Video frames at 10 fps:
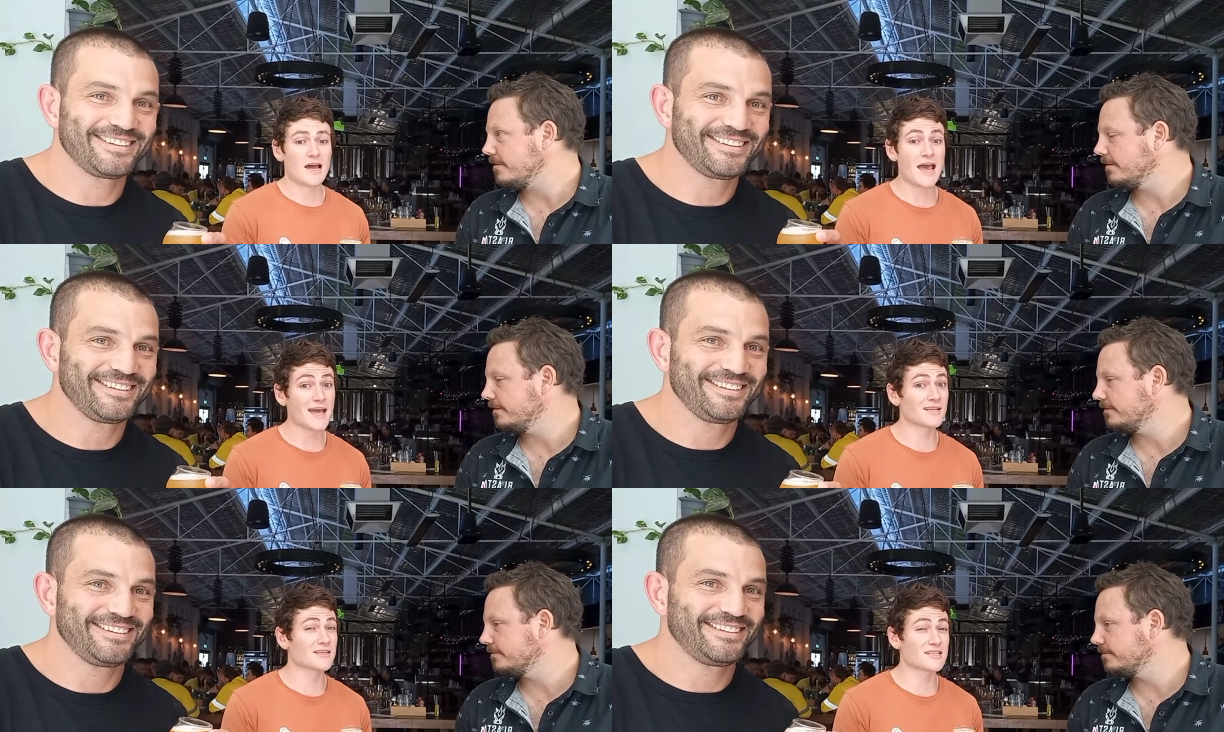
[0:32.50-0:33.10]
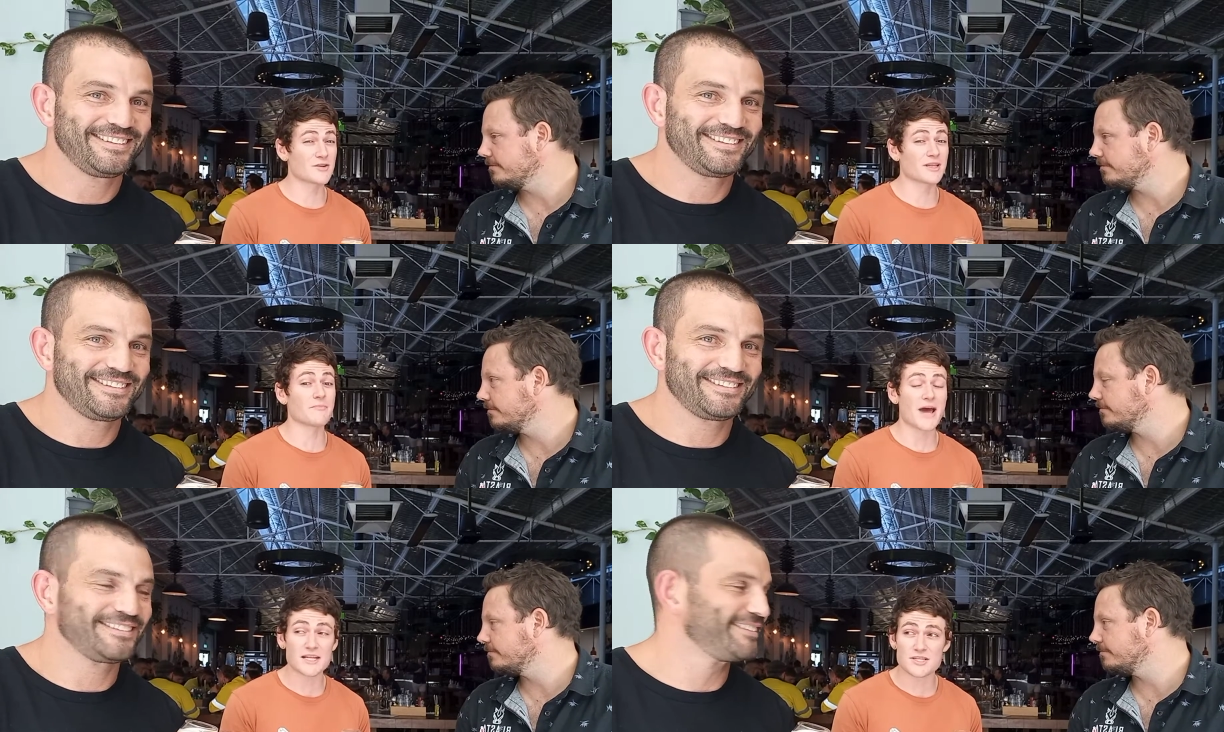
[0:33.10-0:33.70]
Speaker 1: And considering the
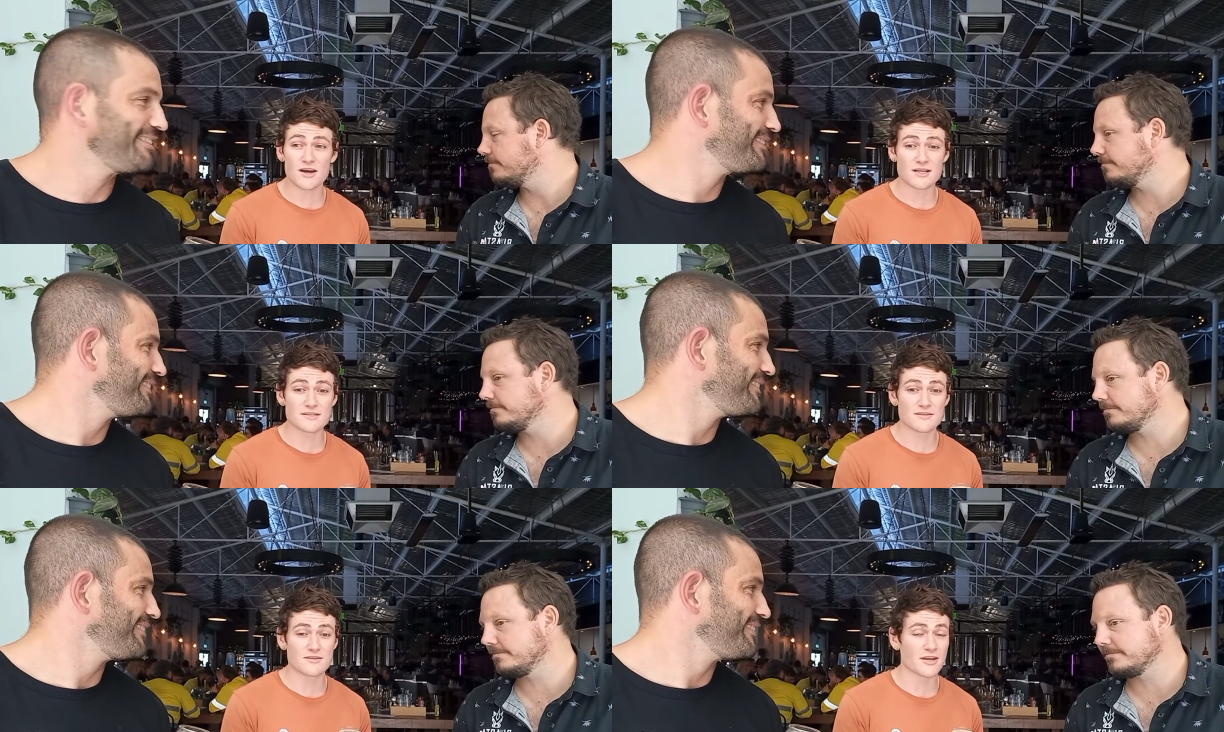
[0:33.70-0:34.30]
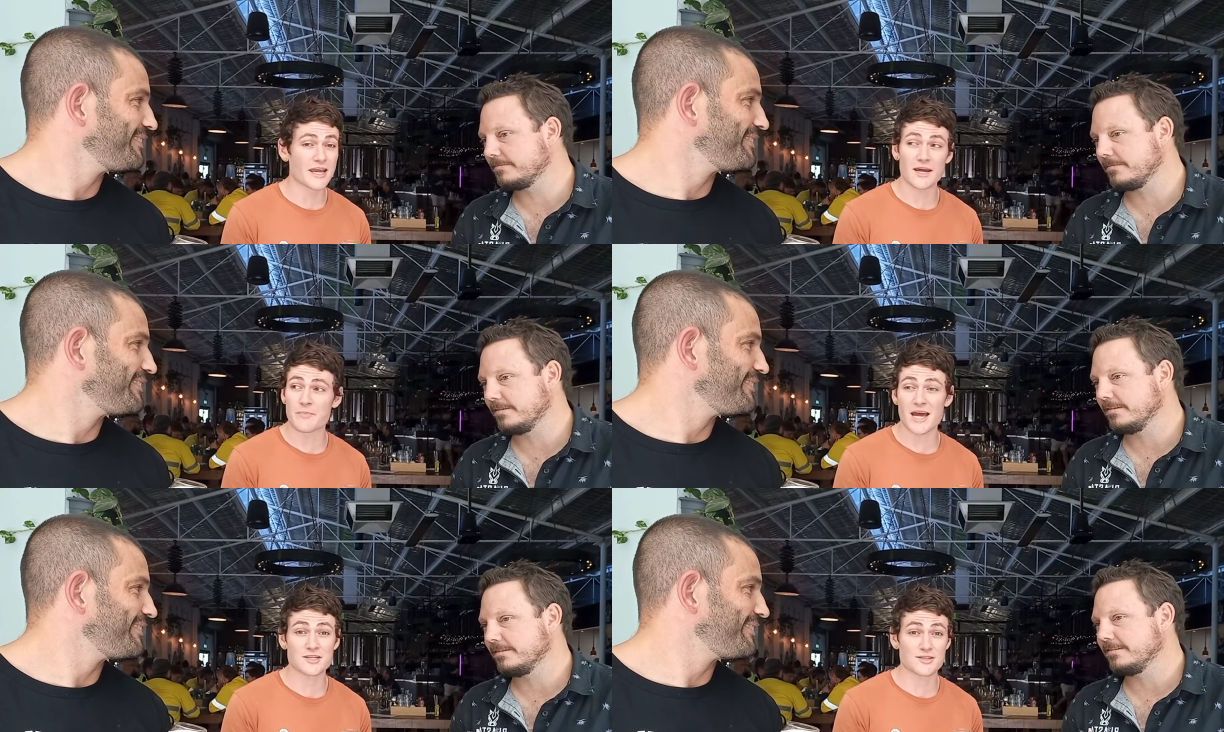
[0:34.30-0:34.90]
batch size, 30 hect
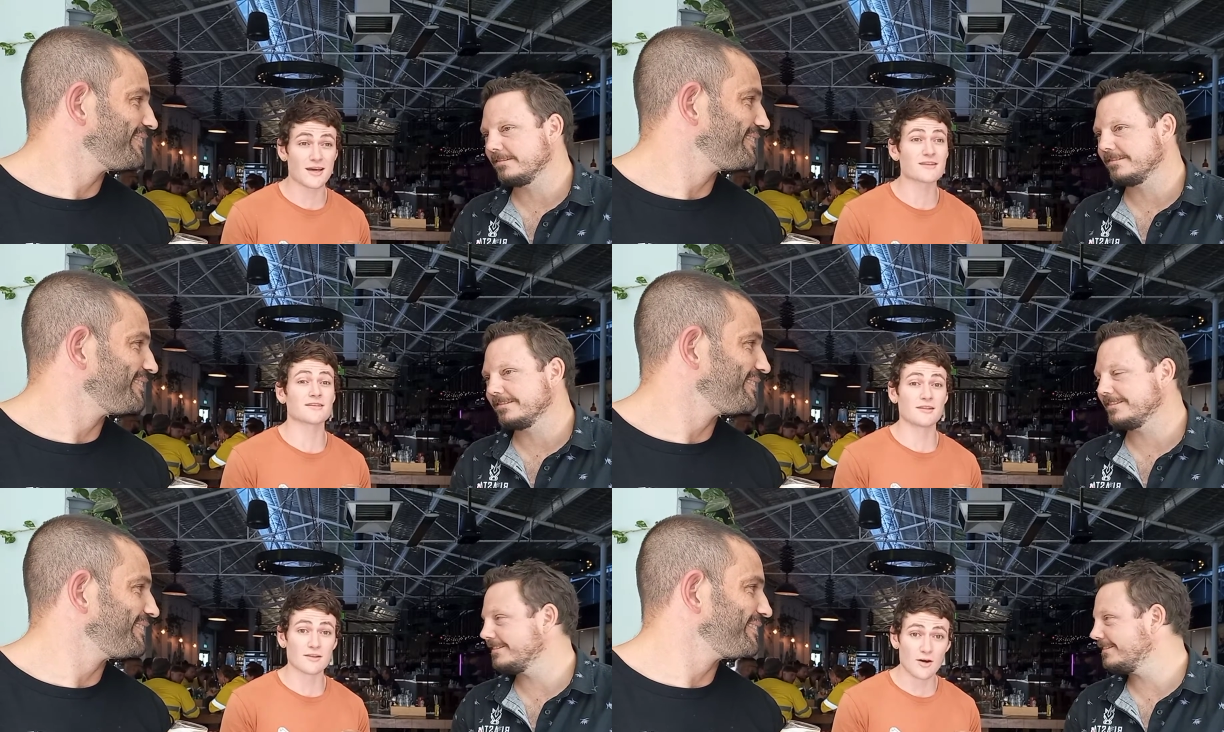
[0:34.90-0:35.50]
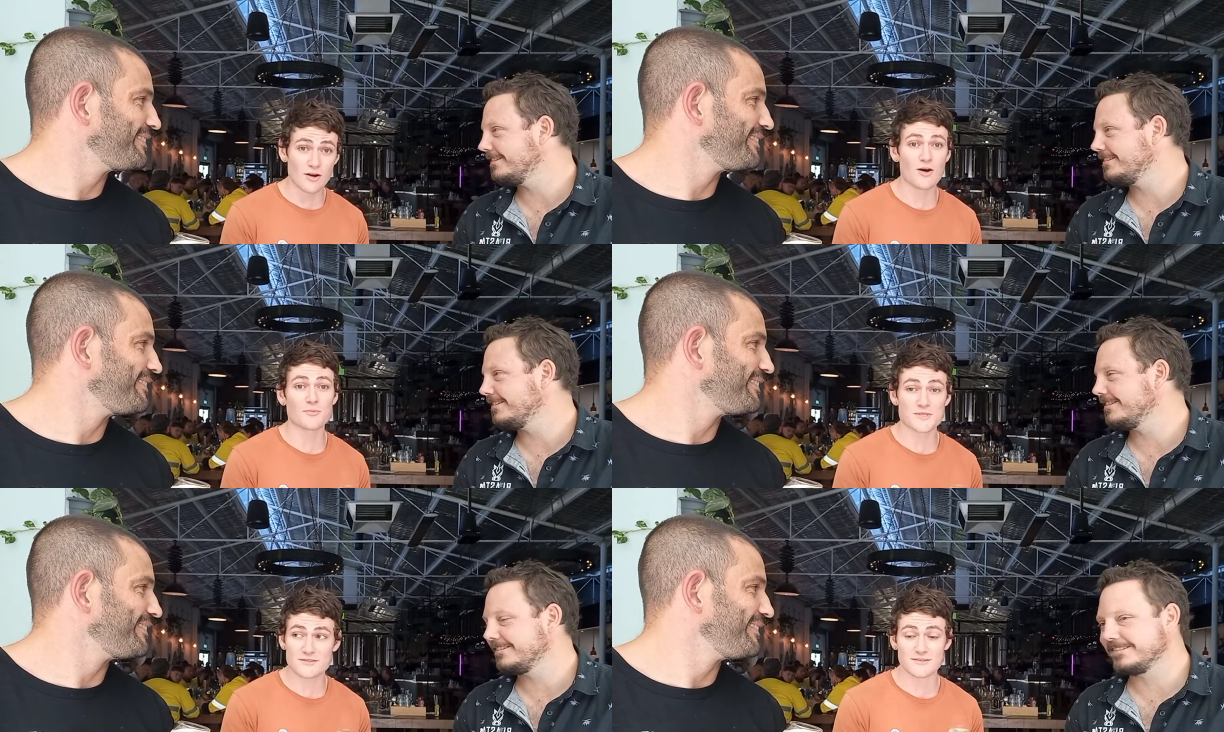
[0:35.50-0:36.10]
batch, that is a lot of
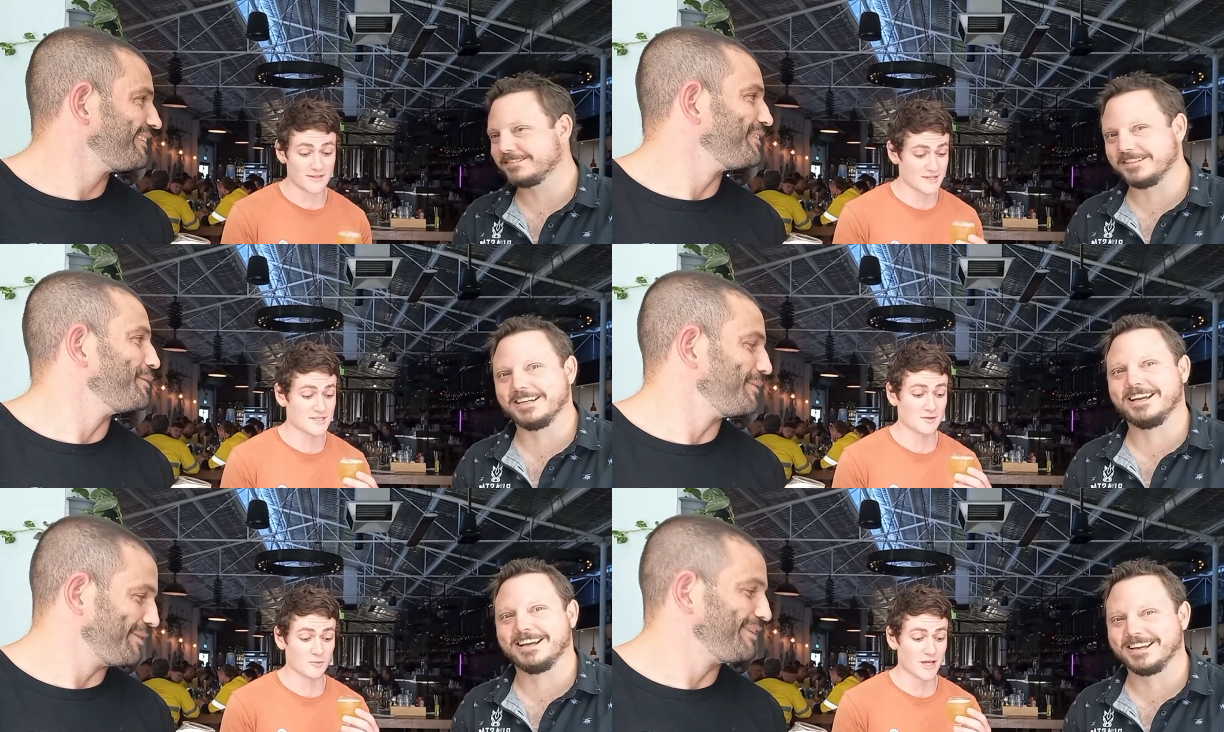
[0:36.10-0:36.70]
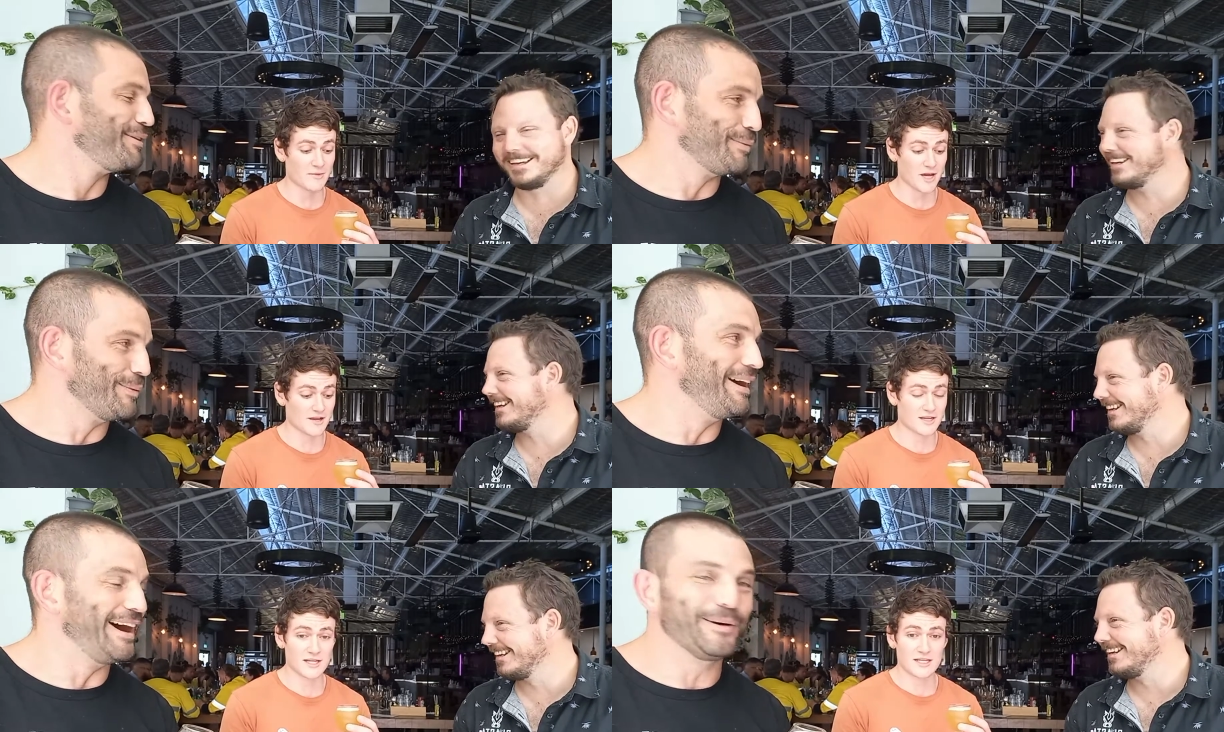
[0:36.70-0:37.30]
hops in this little beer, mate.
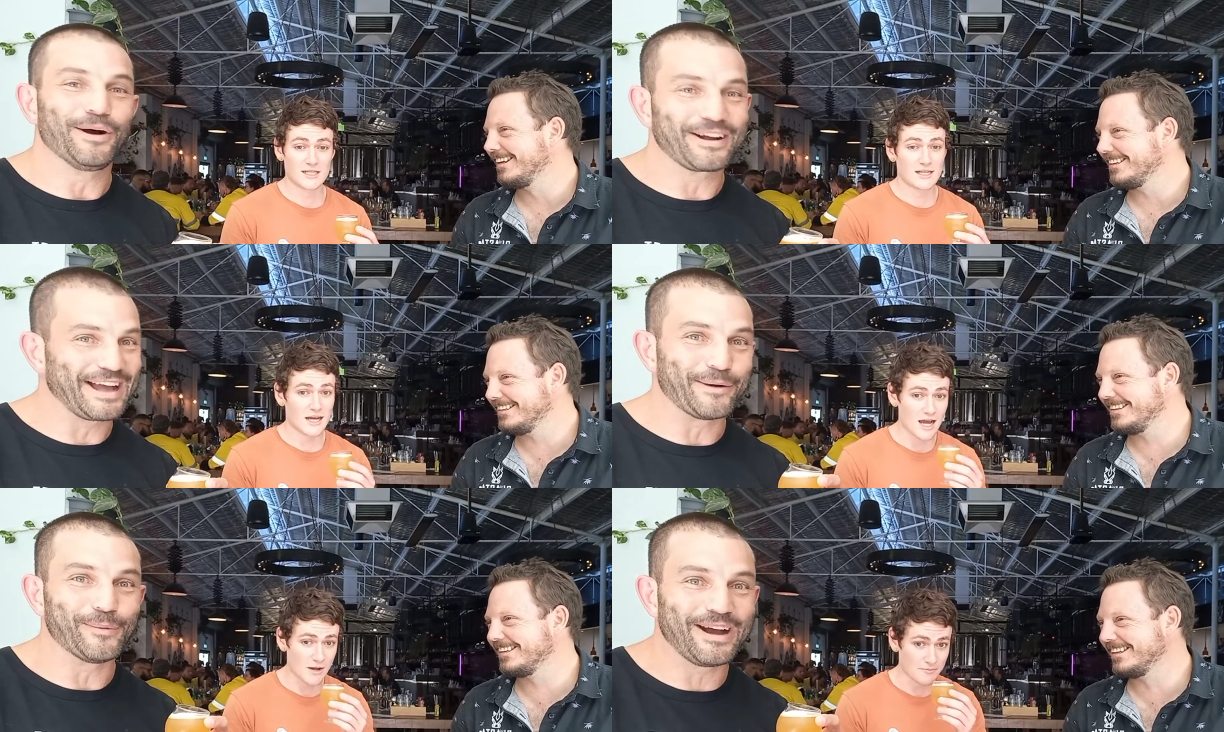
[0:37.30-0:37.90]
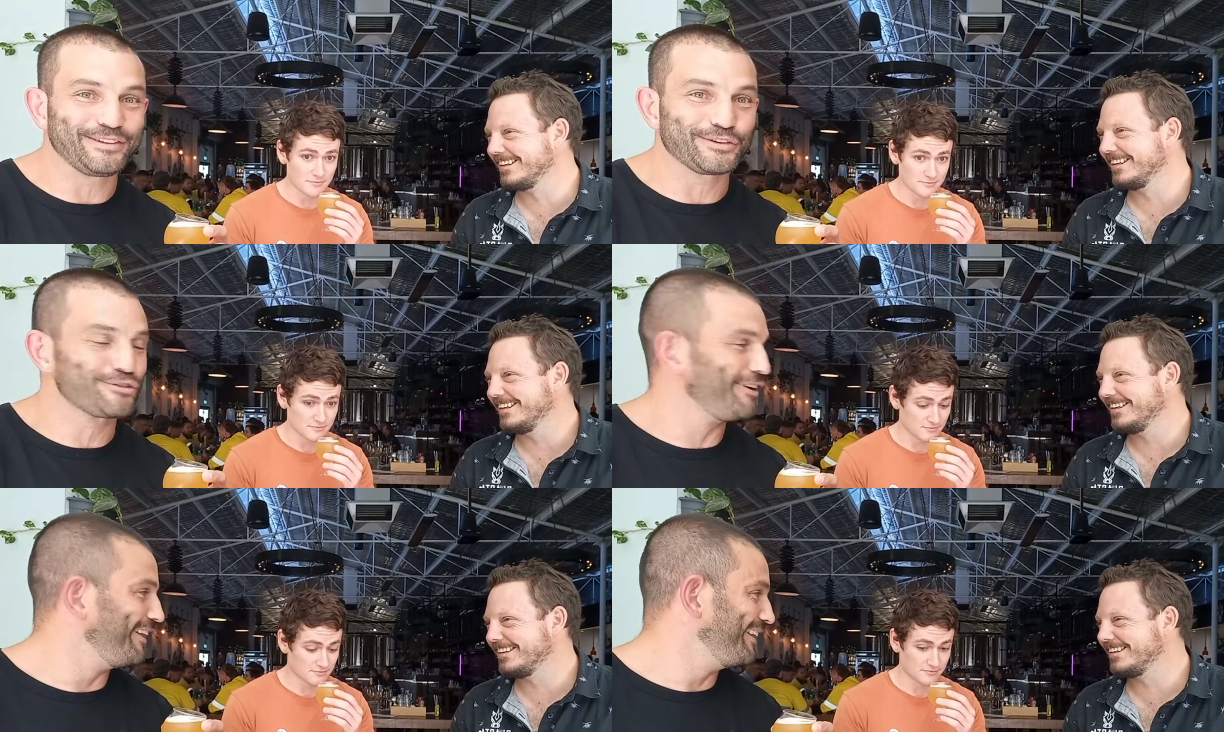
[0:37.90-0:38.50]
Wow, I can't um, wait to
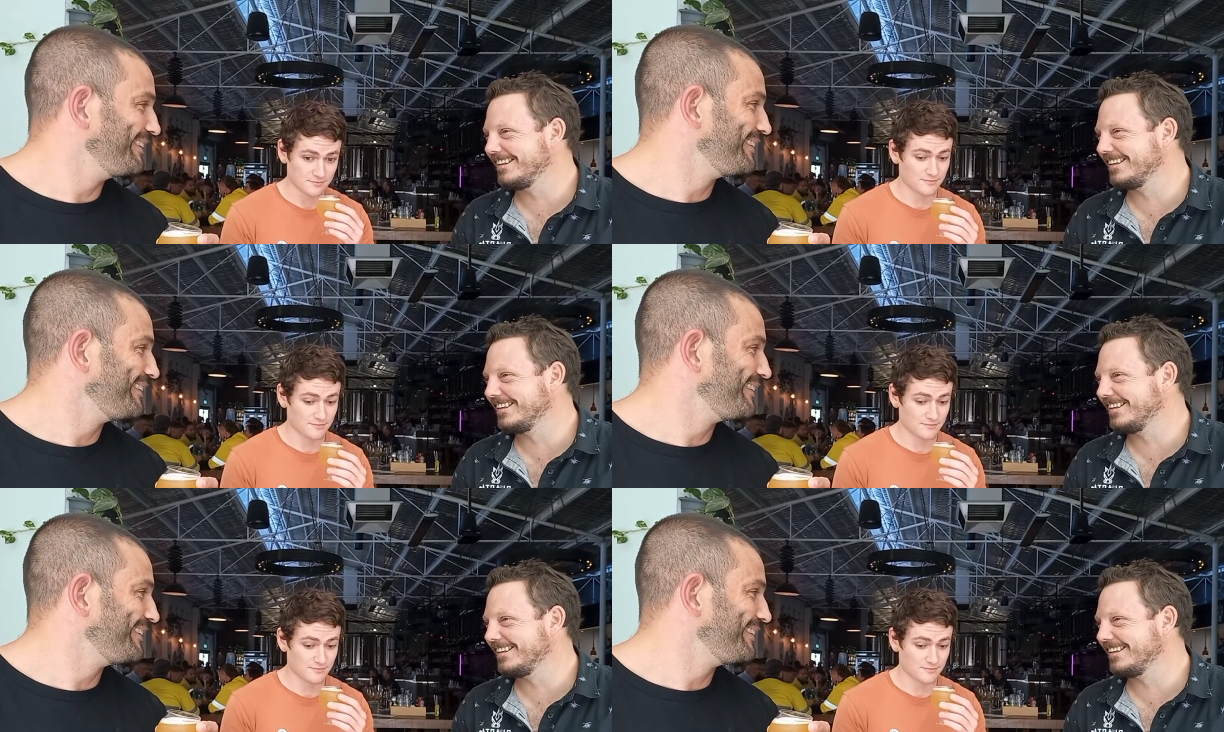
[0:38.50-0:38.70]
try it.